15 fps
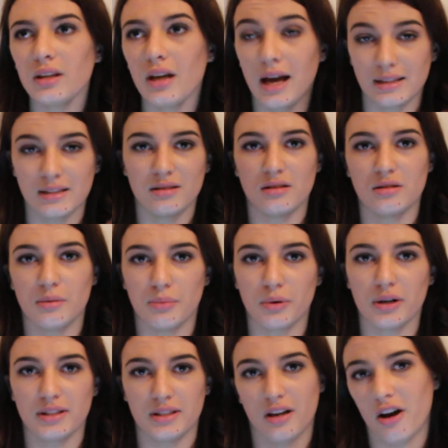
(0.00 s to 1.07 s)
as it's a
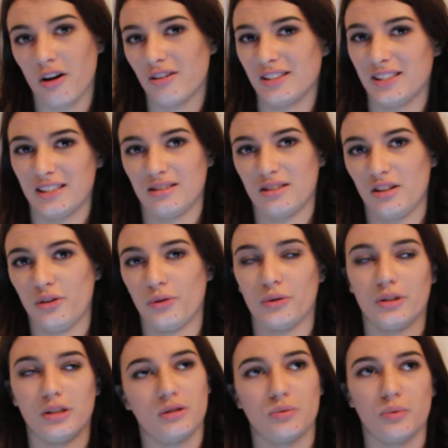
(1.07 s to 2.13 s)
surprise to her as it is to the
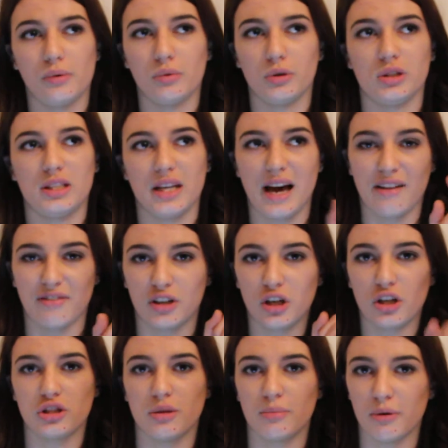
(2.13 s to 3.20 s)
audience, we want to have a
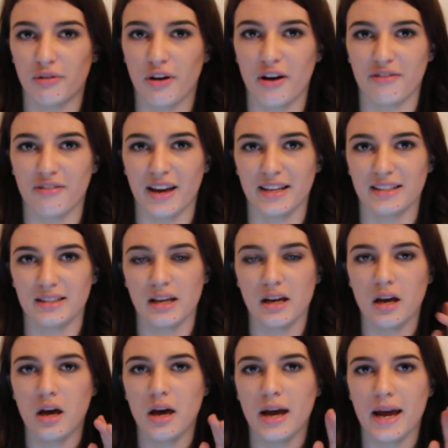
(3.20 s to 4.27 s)
close-up of her face
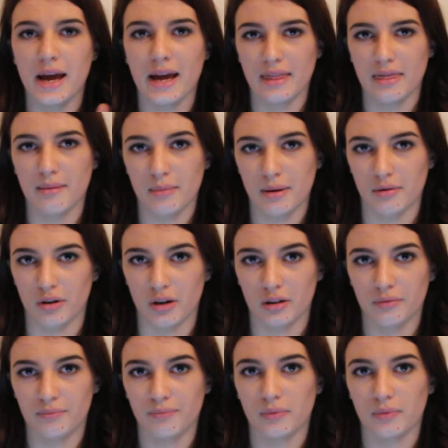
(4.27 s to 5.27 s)
in the mirror